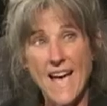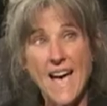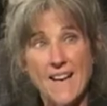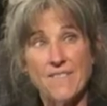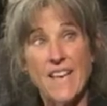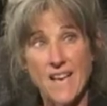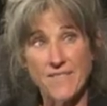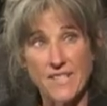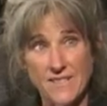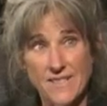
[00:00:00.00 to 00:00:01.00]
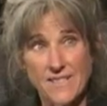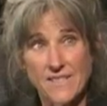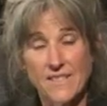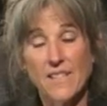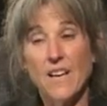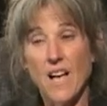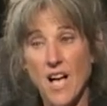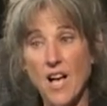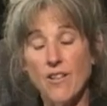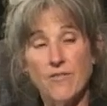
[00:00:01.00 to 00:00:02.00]
have evidence
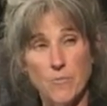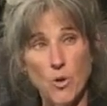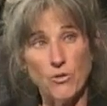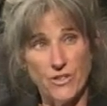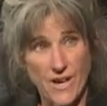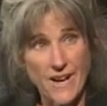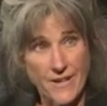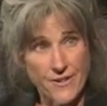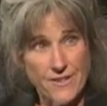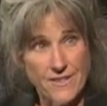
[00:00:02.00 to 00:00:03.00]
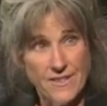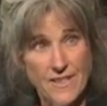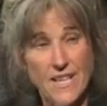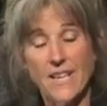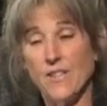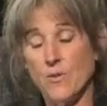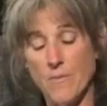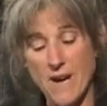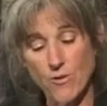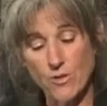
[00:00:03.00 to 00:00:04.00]
of molten iron in the
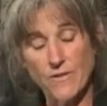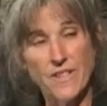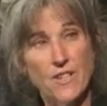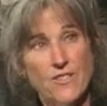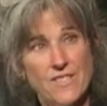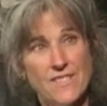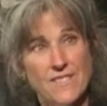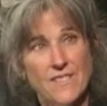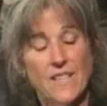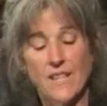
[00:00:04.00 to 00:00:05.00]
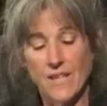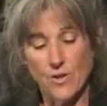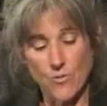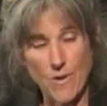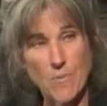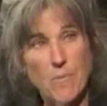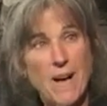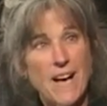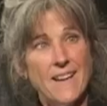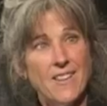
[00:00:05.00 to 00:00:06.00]
microspheres, in the rubble
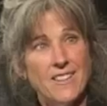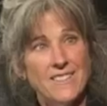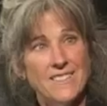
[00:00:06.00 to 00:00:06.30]
pile,